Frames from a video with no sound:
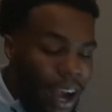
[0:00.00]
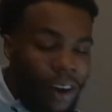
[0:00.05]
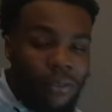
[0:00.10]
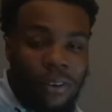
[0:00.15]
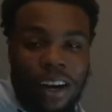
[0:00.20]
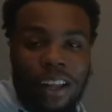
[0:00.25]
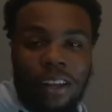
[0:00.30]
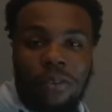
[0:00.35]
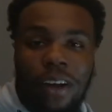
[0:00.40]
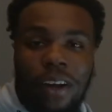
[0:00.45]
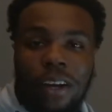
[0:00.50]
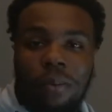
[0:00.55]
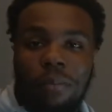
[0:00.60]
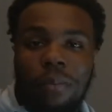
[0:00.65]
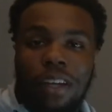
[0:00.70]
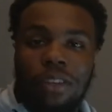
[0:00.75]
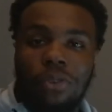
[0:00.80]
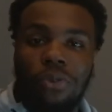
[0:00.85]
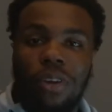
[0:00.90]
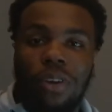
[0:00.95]
I really
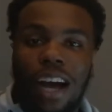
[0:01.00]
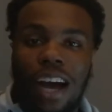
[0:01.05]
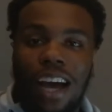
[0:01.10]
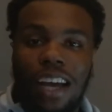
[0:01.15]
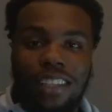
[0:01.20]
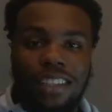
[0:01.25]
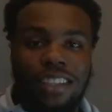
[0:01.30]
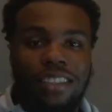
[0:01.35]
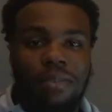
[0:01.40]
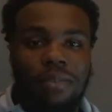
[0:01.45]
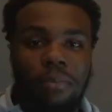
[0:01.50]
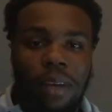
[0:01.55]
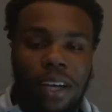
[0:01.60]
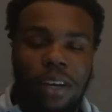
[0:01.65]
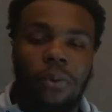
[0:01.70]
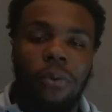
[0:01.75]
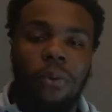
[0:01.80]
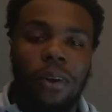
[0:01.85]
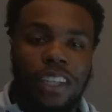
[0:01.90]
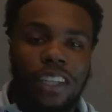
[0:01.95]
recommend you guys
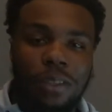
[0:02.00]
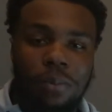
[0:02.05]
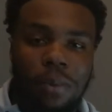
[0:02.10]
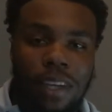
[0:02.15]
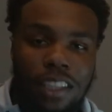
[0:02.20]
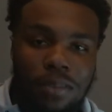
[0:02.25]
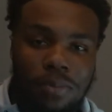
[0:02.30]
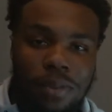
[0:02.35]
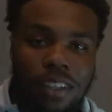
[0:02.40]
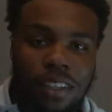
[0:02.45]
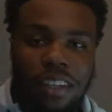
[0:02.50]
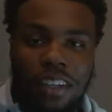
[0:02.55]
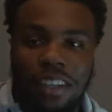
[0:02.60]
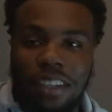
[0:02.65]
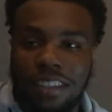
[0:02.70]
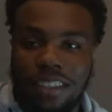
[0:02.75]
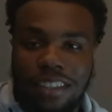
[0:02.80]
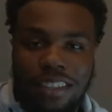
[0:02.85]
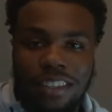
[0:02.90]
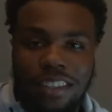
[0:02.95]
make a workspace
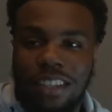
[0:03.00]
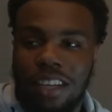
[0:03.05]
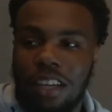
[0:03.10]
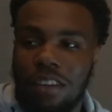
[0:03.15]
because